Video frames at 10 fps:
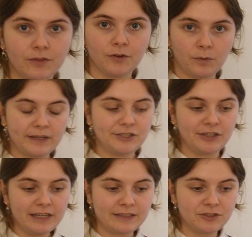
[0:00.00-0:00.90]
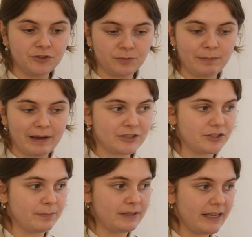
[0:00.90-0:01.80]
The question is, should we mash
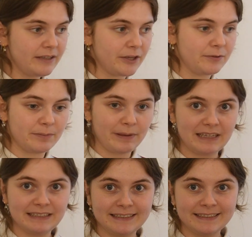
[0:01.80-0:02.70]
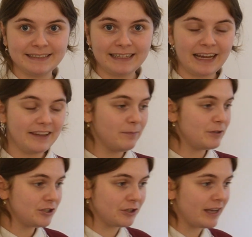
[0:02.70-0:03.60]
the potatoes a bit? I think we
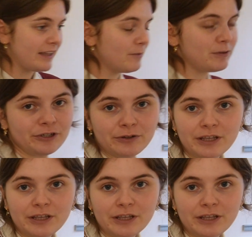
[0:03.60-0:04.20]
should. I think we should.